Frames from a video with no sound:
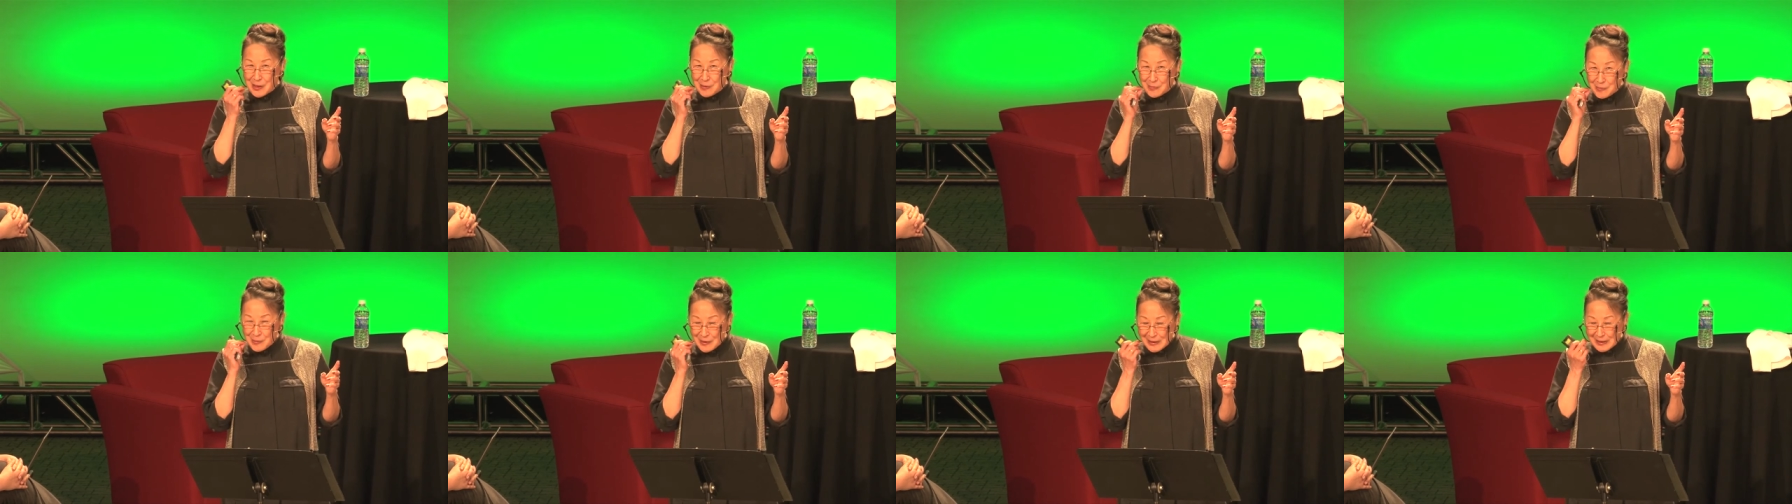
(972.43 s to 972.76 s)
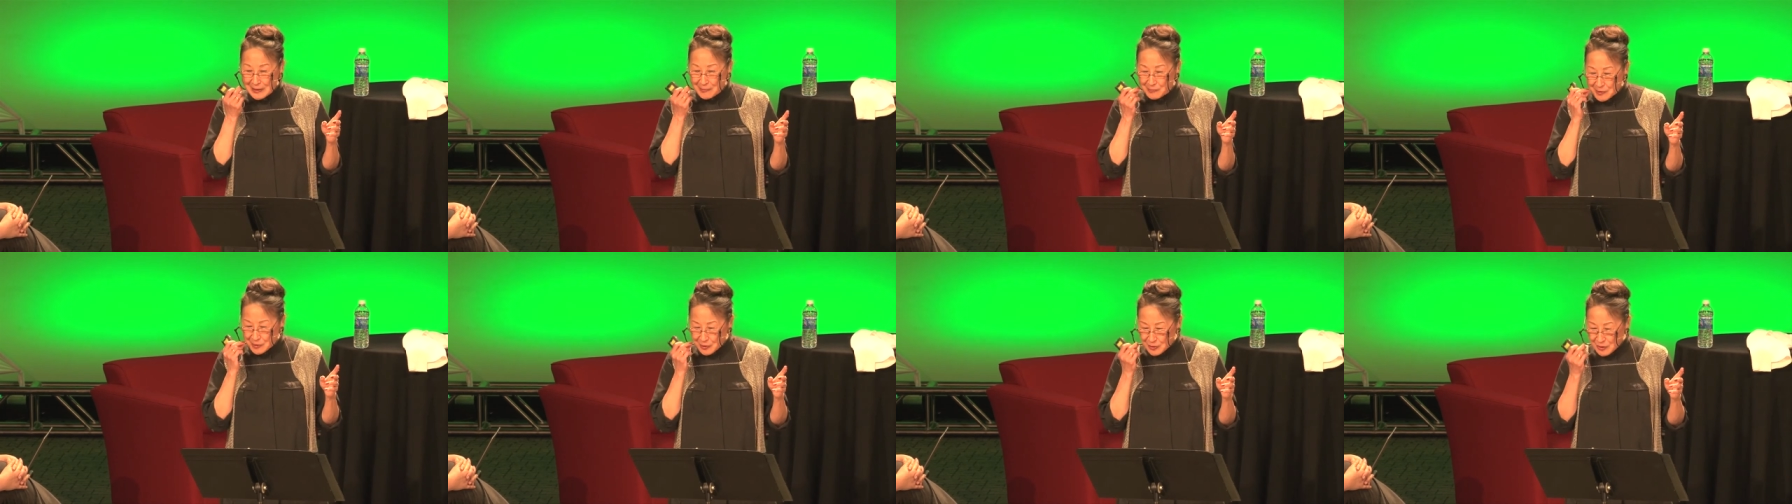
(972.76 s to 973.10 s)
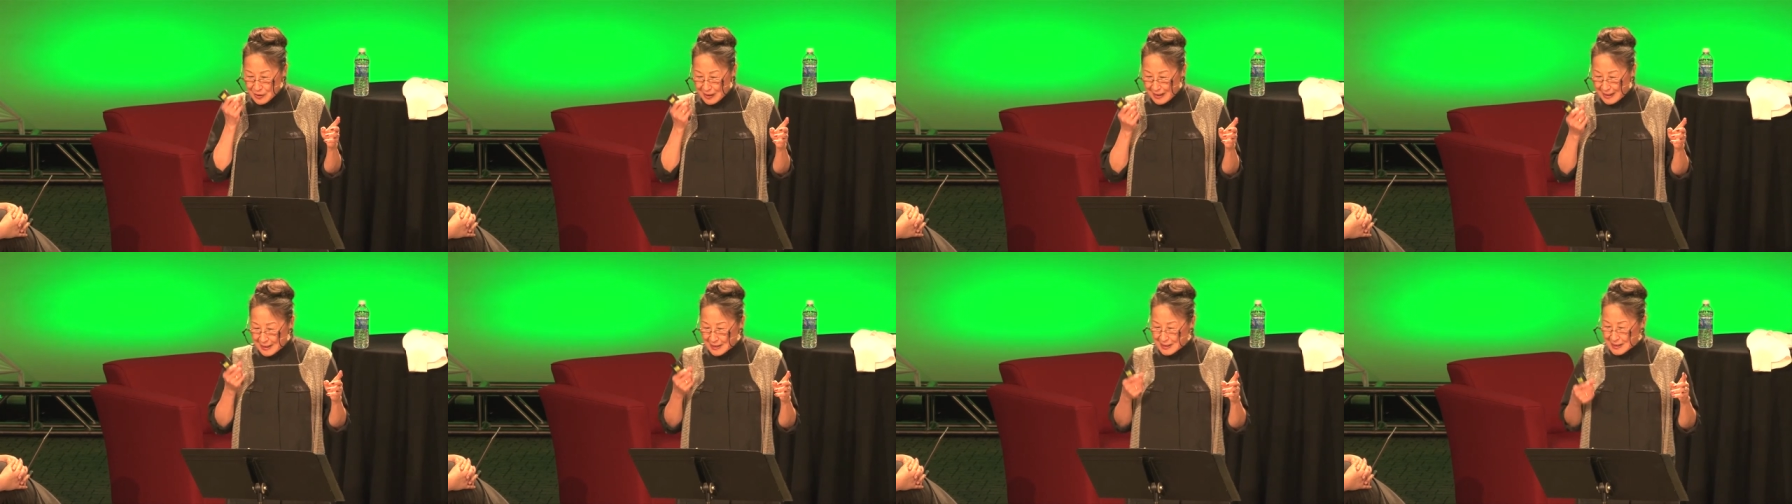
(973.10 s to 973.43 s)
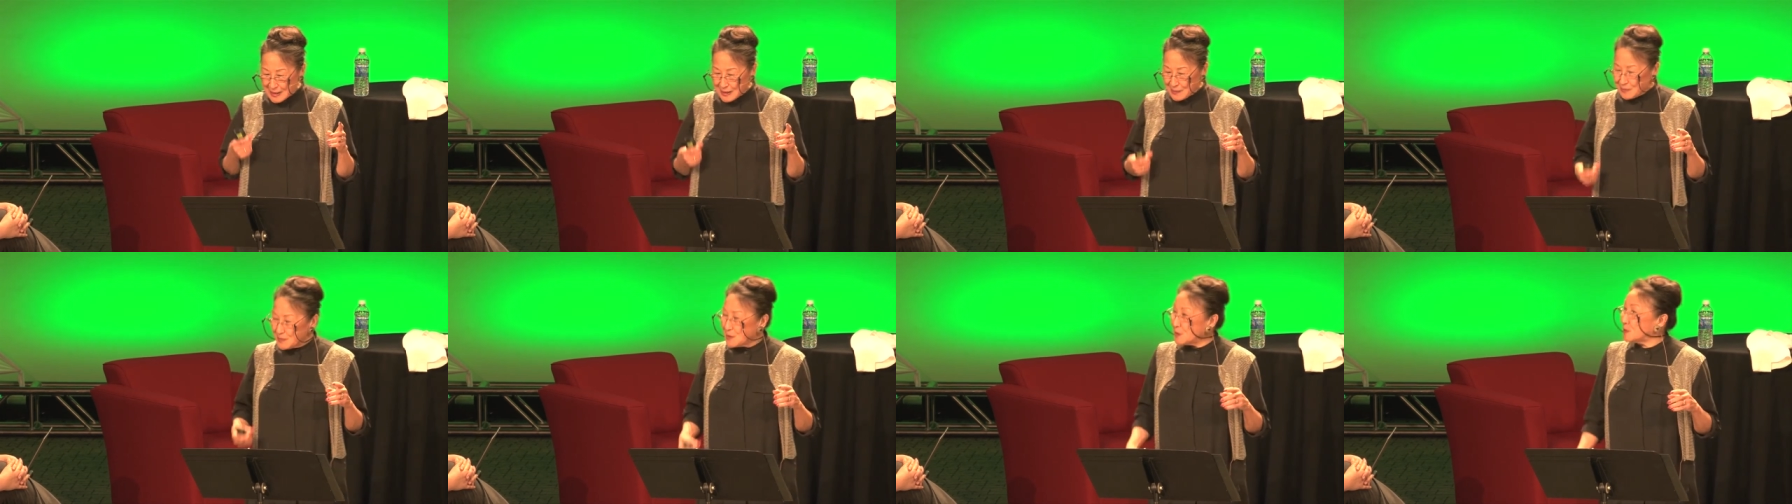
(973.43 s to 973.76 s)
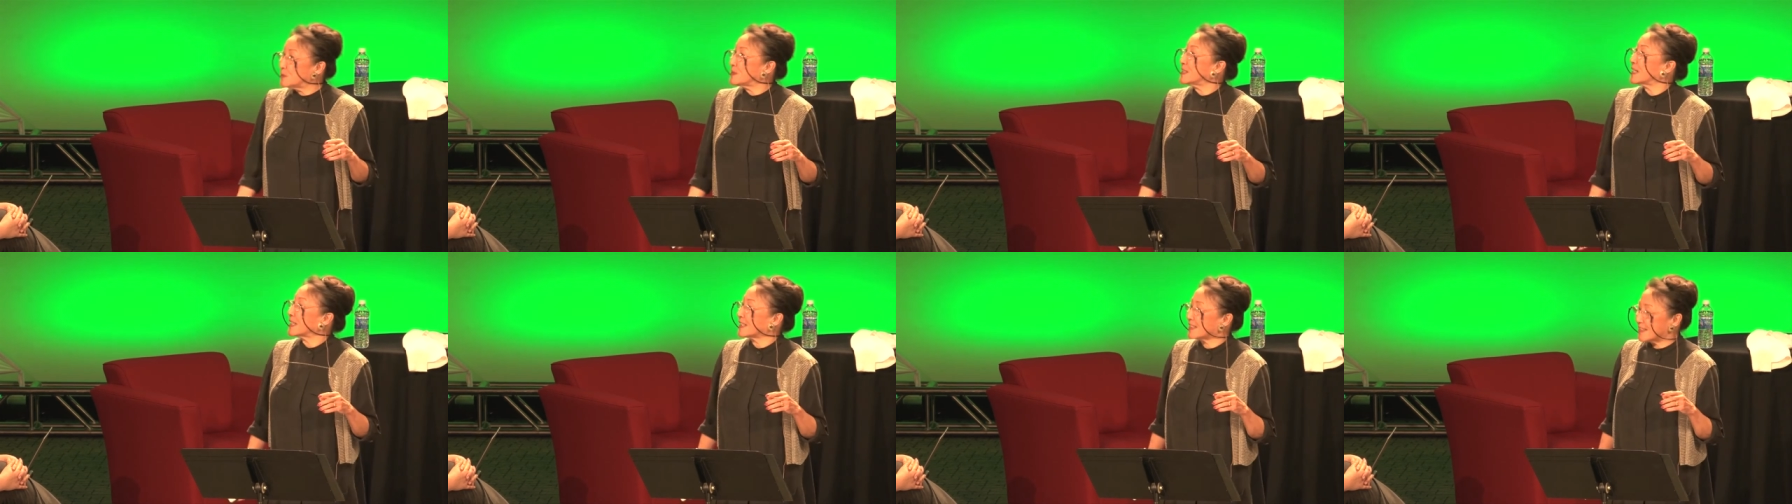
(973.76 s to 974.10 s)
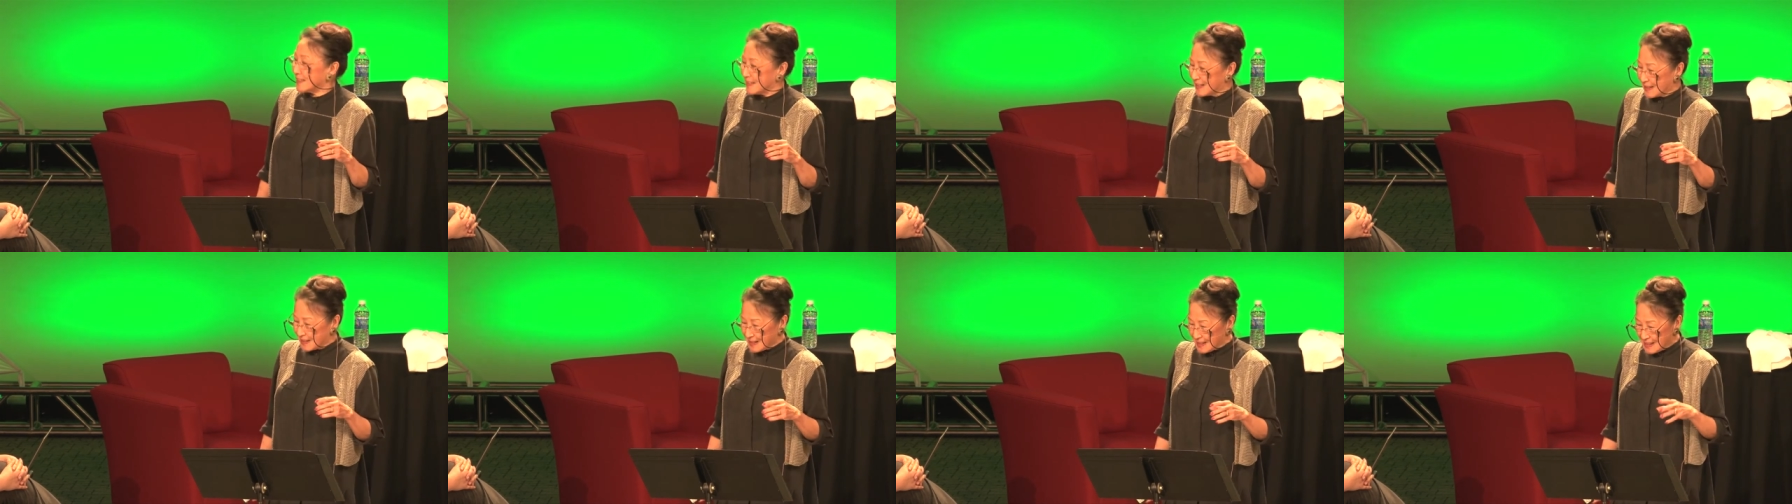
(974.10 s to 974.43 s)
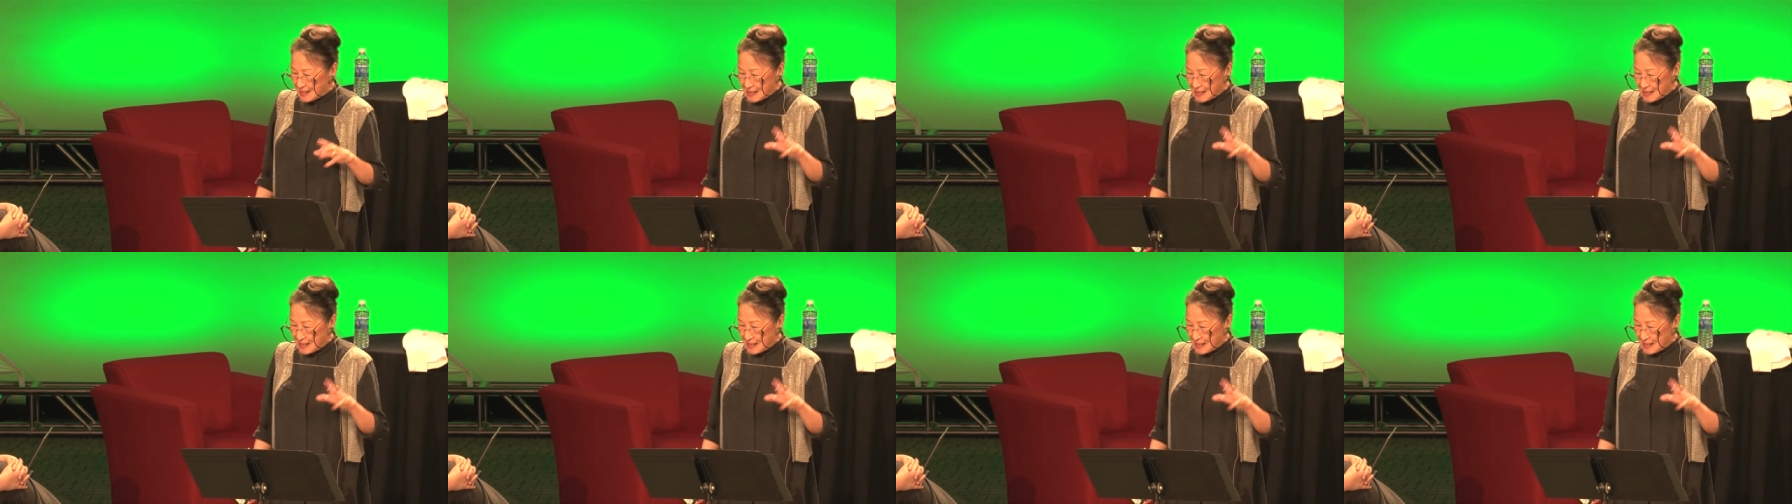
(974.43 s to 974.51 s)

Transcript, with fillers: William was trying some new technique